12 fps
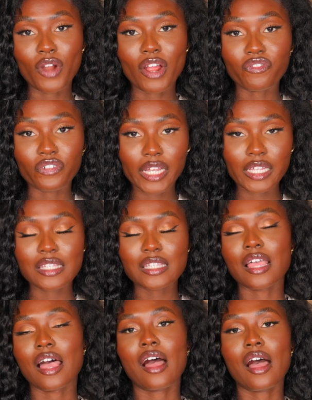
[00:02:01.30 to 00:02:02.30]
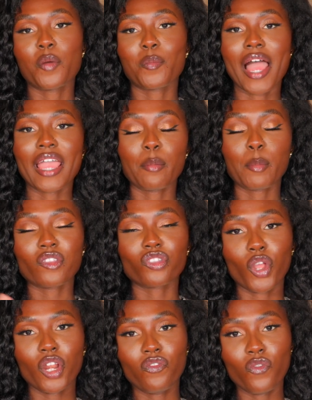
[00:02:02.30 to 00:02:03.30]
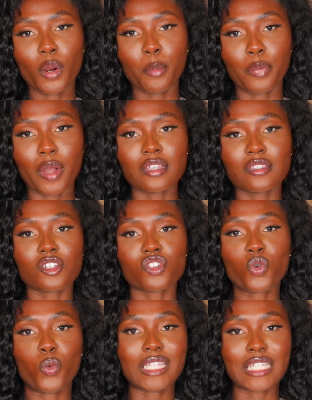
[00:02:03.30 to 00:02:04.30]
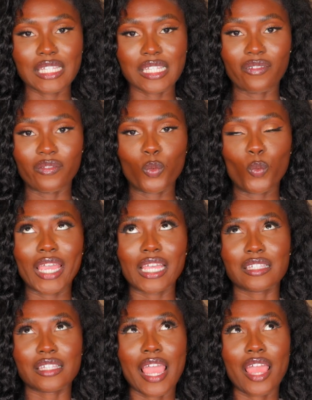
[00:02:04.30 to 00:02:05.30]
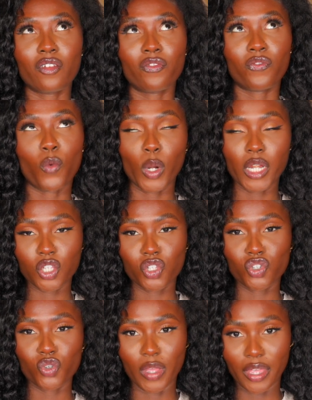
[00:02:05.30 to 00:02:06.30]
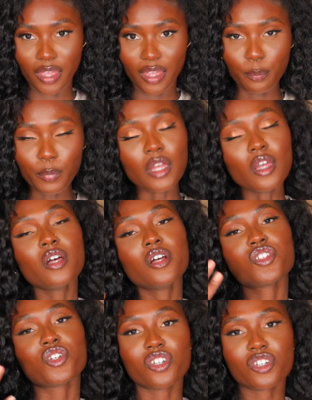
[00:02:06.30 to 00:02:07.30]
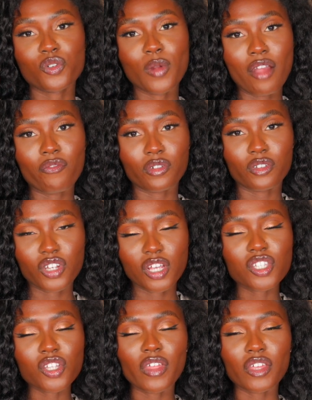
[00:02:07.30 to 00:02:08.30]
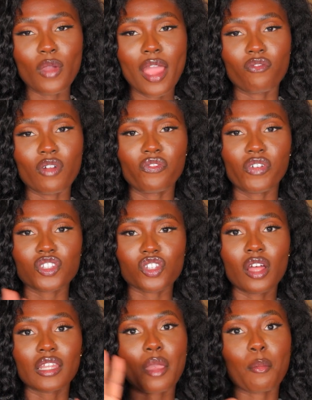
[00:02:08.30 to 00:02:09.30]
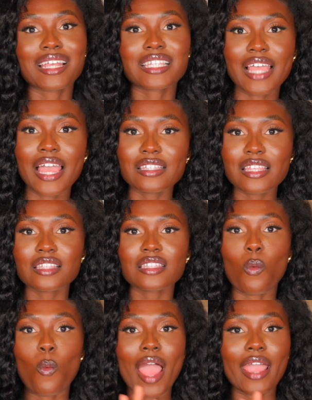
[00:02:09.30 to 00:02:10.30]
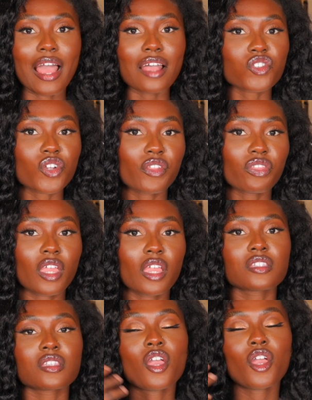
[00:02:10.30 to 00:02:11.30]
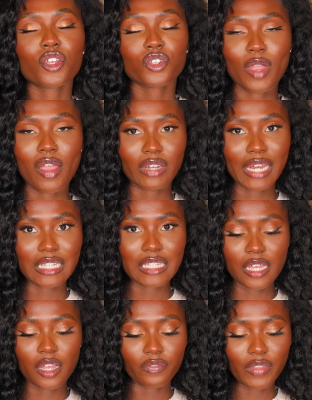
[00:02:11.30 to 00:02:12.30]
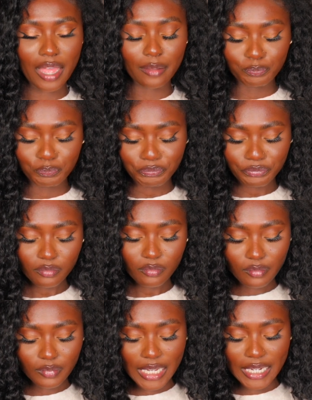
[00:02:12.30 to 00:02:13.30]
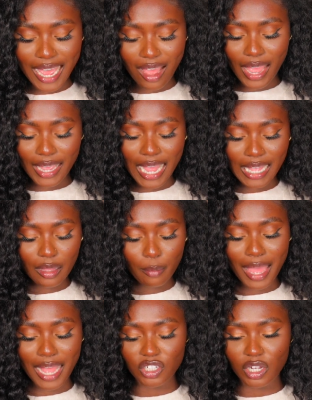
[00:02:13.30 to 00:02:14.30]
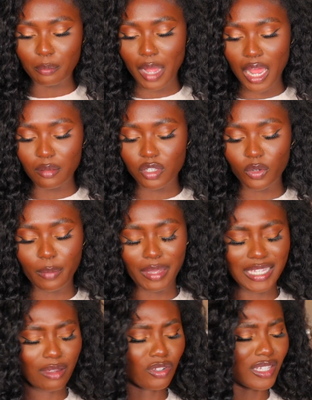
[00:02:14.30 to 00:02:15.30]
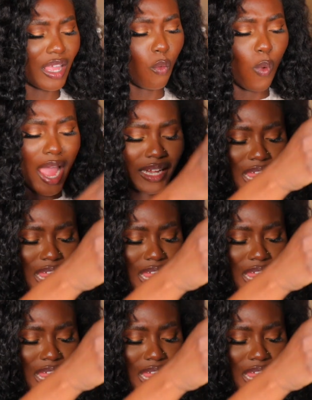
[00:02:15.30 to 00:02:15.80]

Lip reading: reference, I am a 34 bust, 27 waist, and 42 hip. So just so that you have reference on like my sizings and why I got certain things, you have an idea of that. Now I got the matching bottom to it because I was just like, why